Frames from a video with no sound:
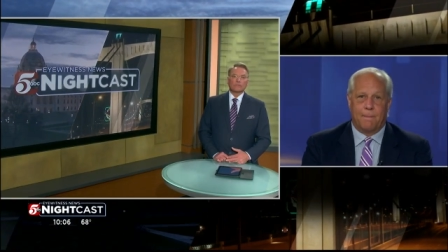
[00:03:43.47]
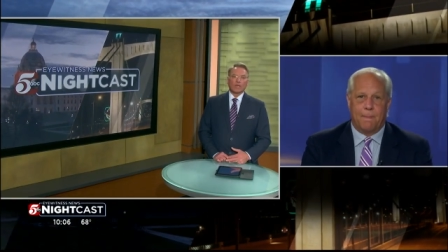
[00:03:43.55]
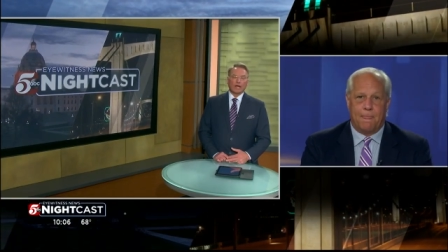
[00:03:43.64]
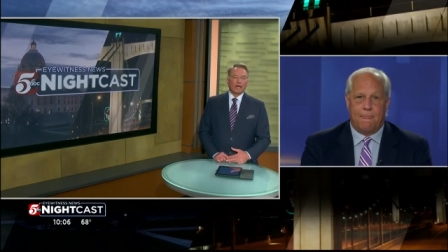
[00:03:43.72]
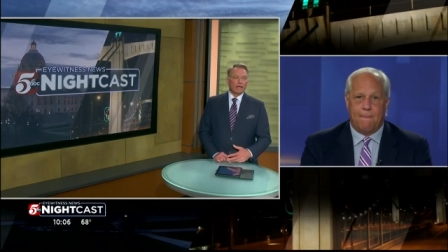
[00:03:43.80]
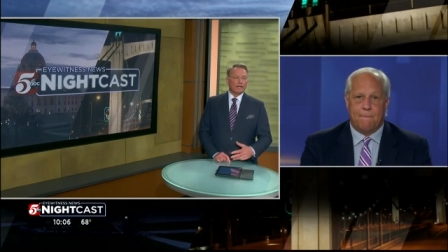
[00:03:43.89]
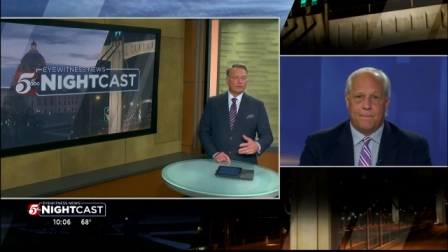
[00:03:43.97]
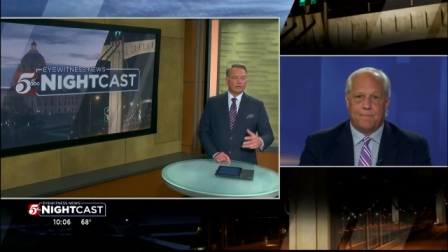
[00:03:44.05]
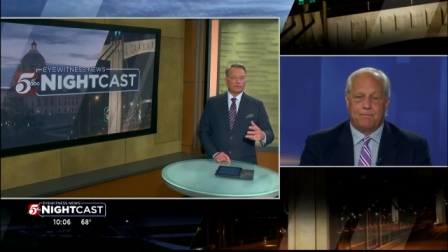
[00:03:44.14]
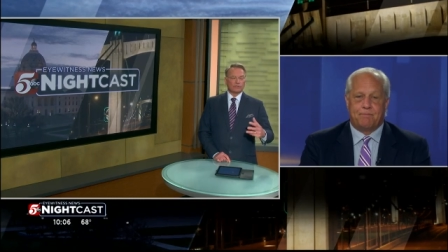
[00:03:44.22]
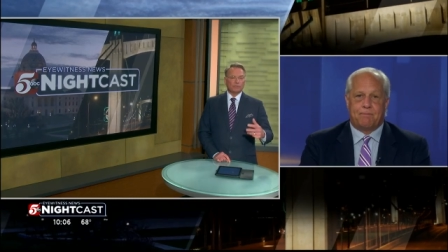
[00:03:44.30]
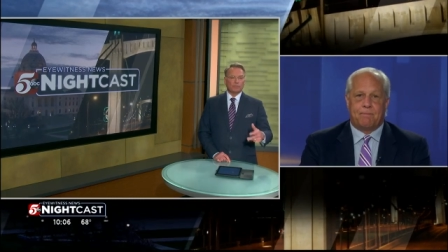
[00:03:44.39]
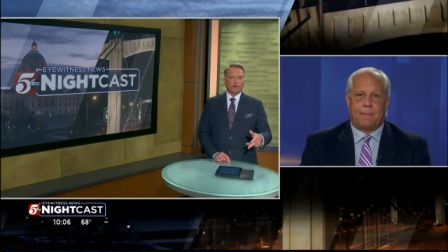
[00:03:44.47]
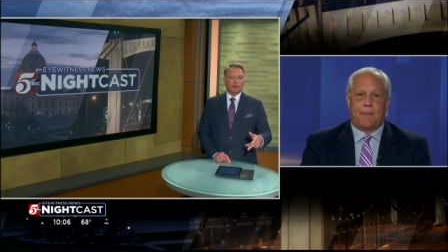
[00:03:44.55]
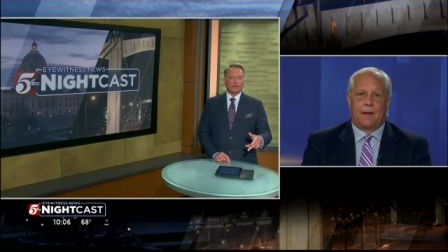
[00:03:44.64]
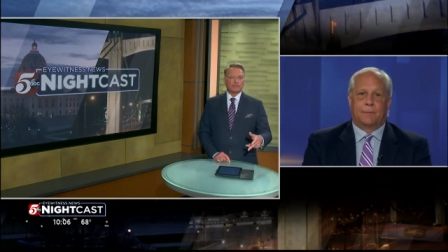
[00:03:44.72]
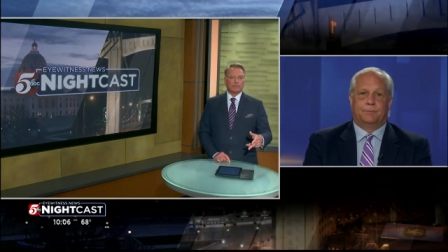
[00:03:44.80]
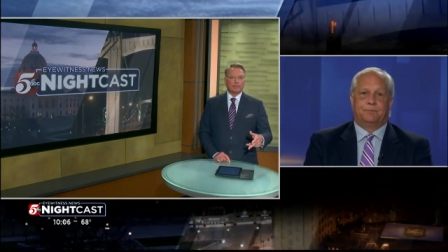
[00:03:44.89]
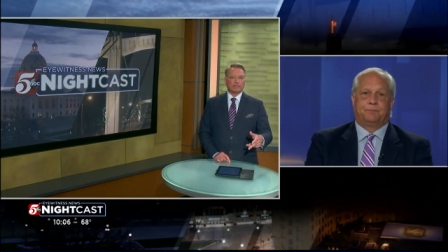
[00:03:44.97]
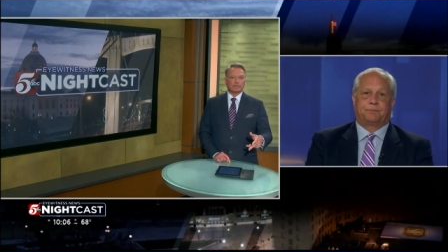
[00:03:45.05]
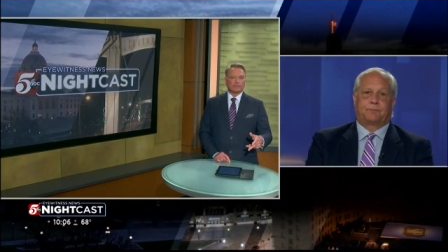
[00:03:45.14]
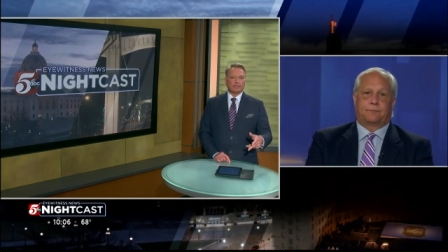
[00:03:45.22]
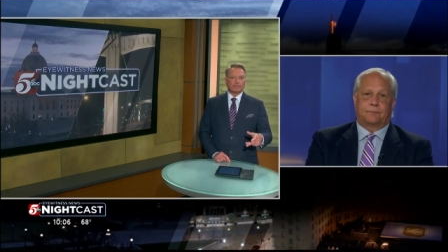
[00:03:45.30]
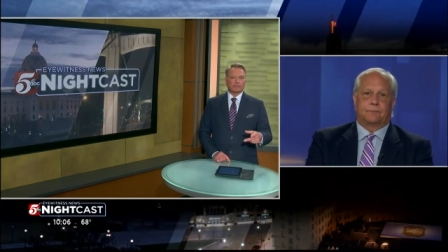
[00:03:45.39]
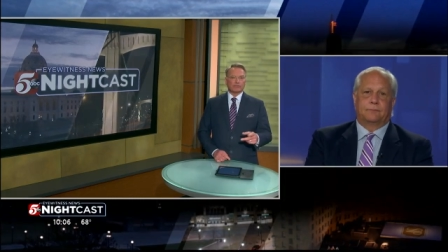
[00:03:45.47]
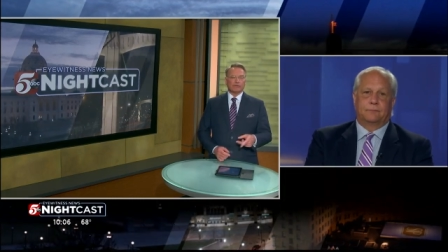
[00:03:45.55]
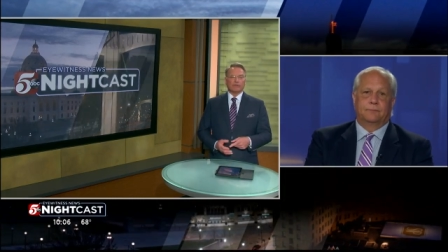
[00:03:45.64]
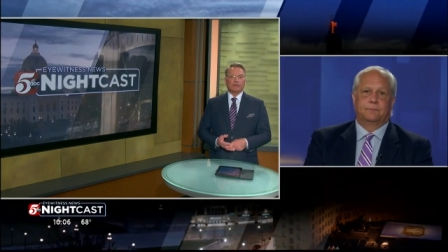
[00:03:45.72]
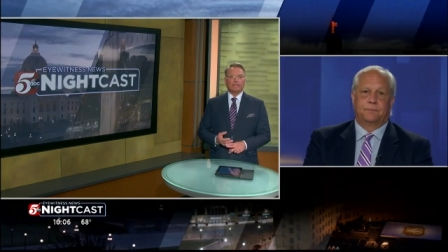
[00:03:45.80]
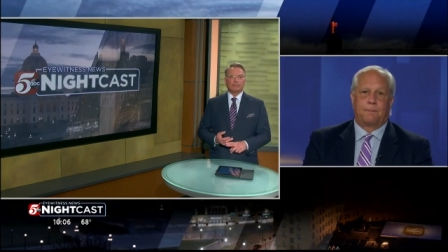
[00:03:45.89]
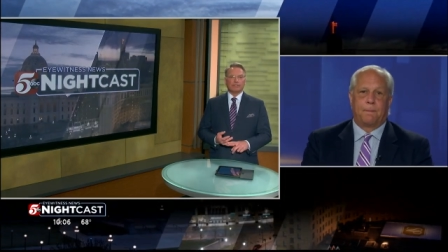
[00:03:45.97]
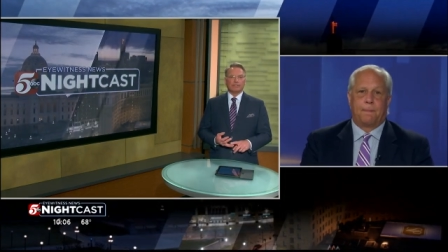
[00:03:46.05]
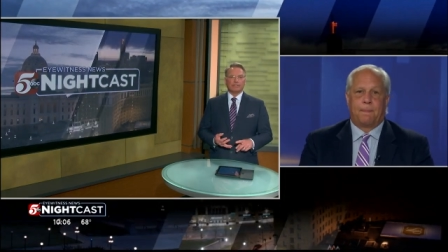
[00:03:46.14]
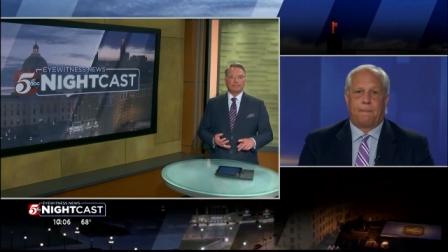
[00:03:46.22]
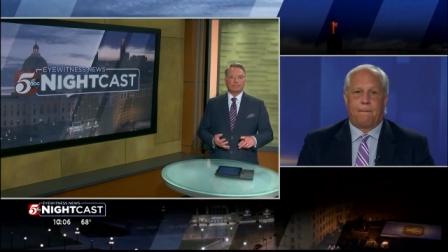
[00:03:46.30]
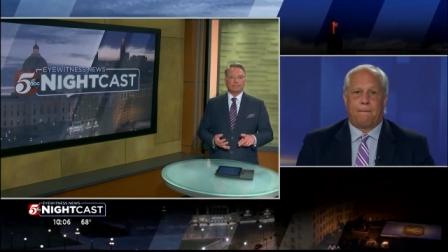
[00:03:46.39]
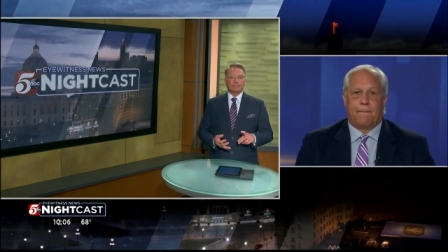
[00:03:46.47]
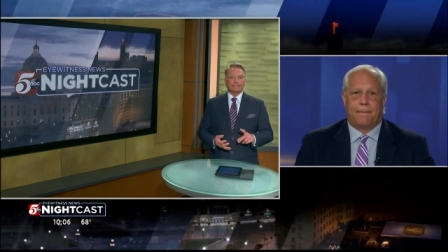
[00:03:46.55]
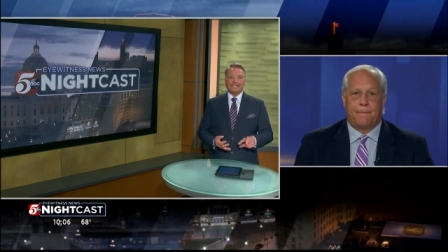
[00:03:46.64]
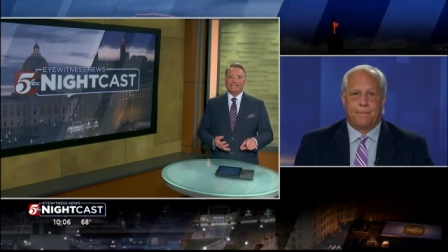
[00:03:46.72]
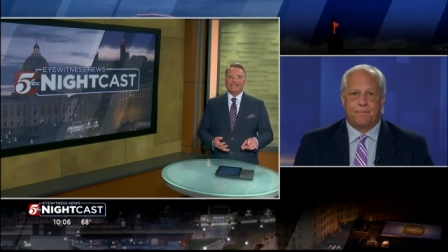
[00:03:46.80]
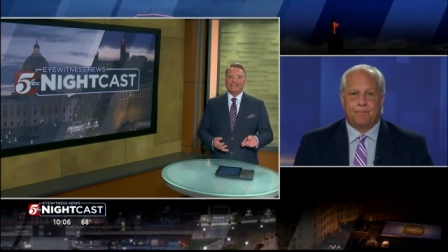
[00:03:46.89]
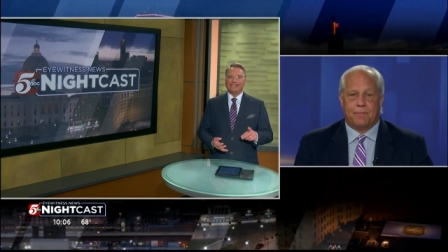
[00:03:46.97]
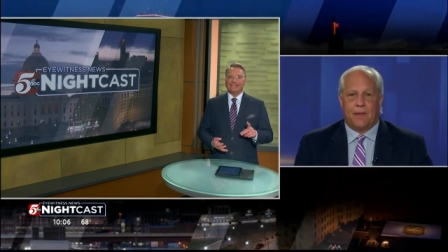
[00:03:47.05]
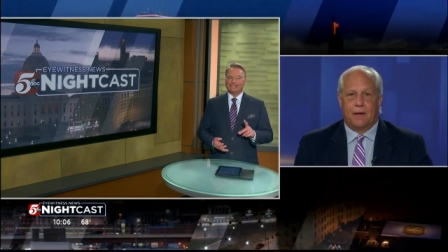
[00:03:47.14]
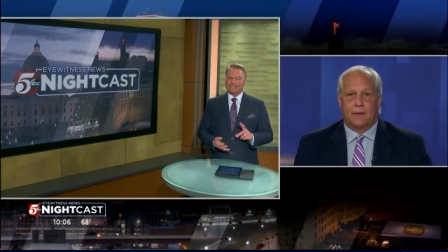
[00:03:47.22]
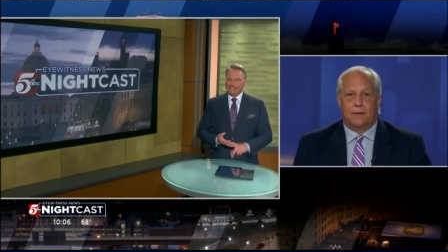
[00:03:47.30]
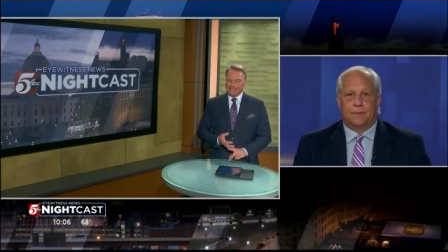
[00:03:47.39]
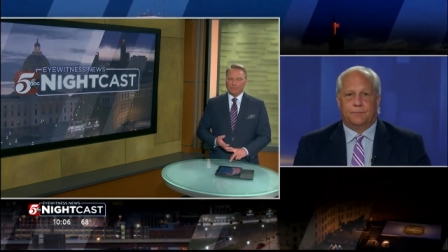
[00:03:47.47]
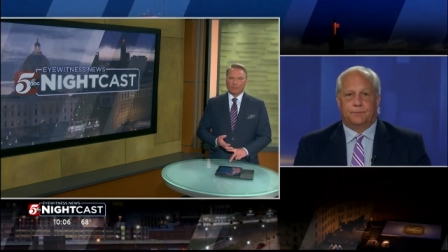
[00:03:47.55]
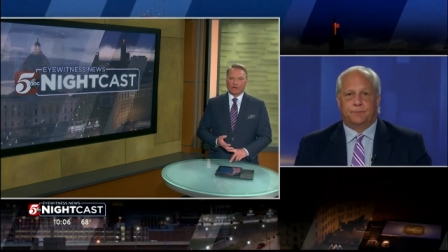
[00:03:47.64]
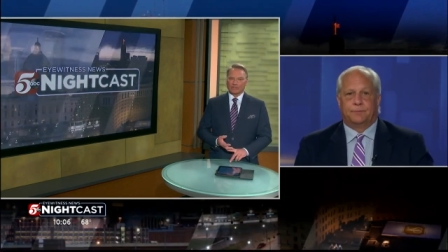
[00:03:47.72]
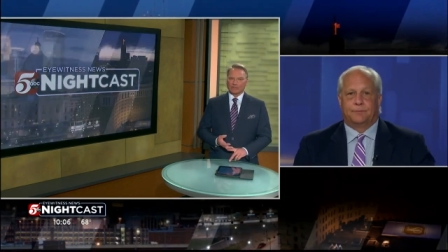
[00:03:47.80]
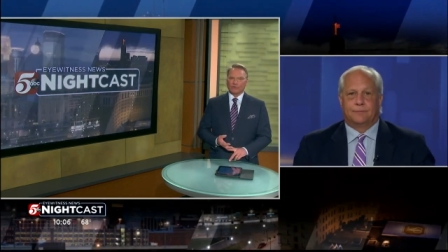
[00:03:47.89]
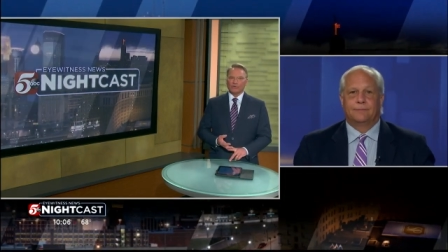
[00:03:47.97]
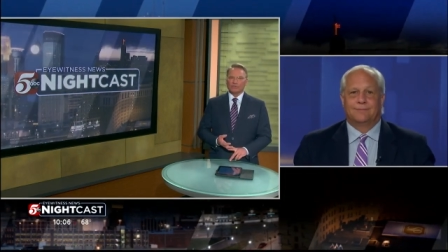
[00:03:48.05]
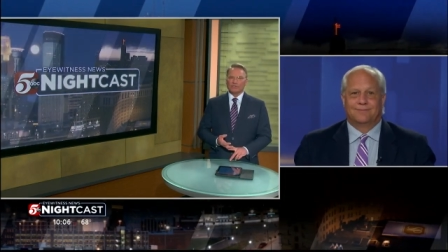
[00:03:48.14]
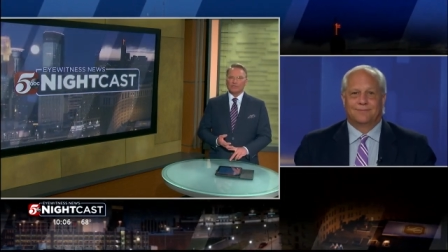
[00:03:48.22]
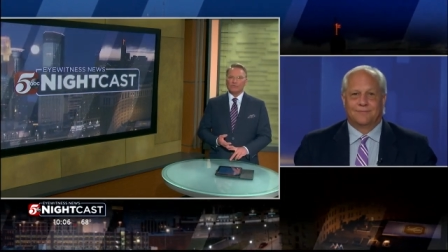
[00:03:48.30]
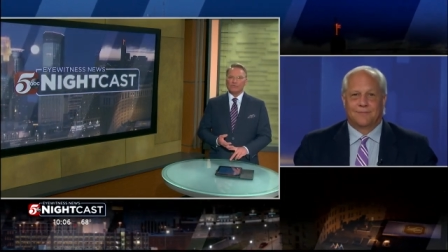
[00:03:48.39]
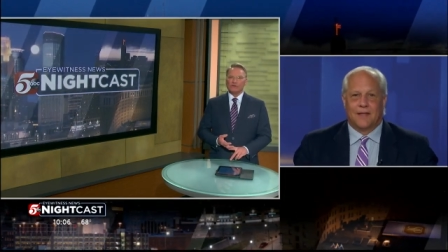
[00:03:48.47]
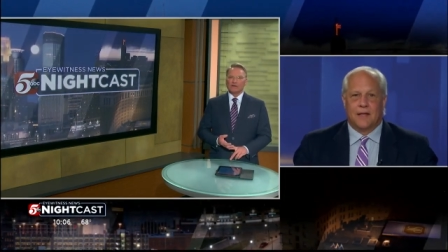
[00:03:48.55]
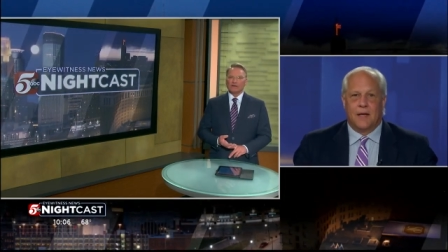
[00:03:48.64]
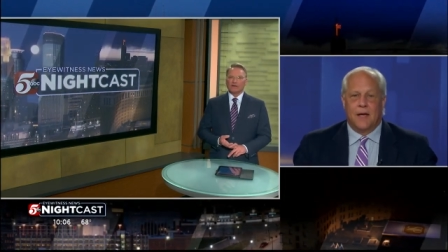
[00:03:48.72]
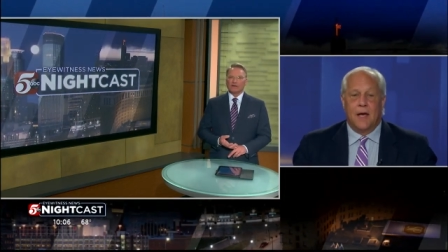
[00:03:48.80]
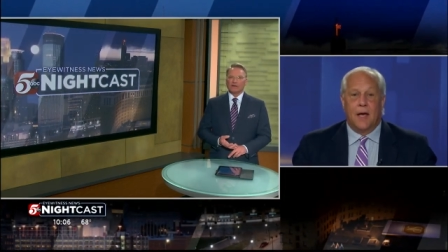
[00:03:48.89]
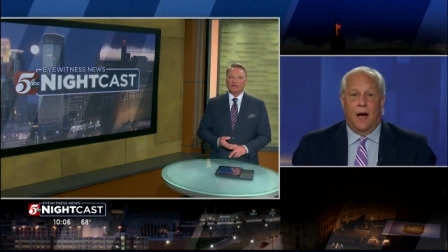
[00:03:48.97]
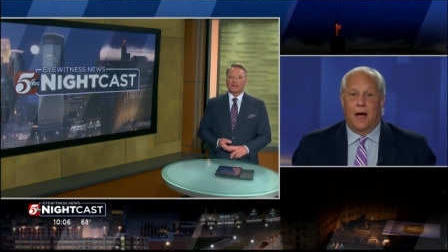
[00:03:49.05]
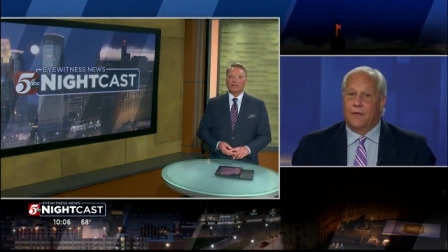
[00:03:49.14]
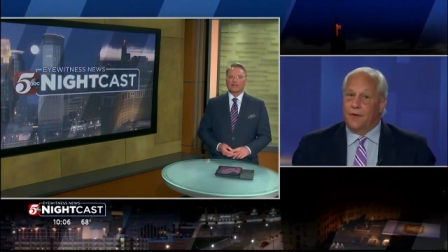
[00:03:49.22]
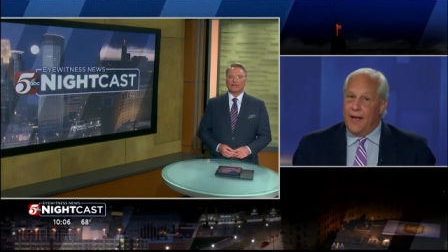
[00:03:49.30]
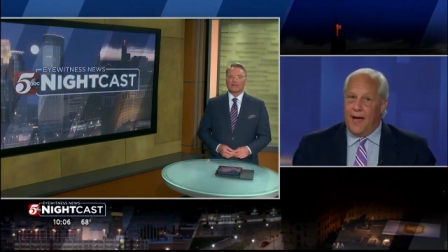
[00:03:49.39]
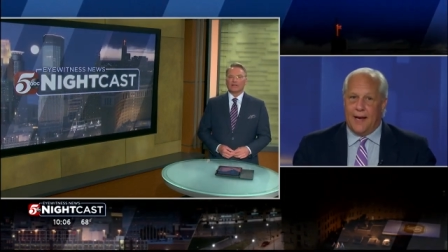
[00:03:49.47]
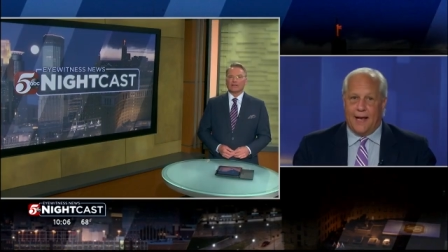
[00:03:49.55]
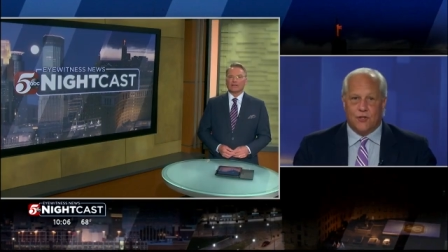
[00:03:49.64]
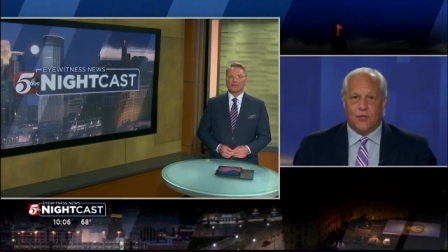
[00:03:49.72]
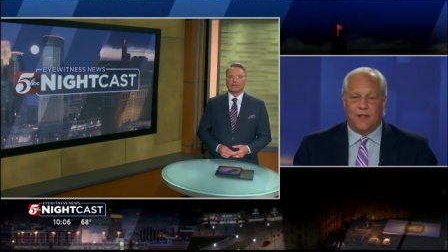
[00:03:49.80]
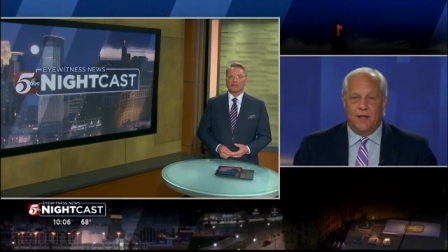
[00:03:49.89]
Yeah, eh, those two programs you mentioned, uh, Street mm -hmm. Reach and Teen Teamwork, so those mm -hmm. new? Uh, they're not actually.